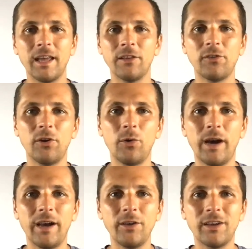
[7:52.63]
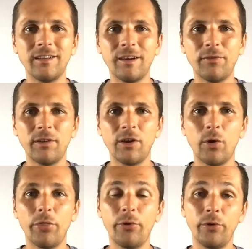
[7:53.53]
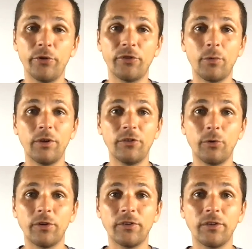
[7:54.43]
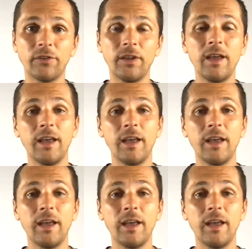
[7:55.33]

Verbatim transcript: And so you can definitely go through those resources.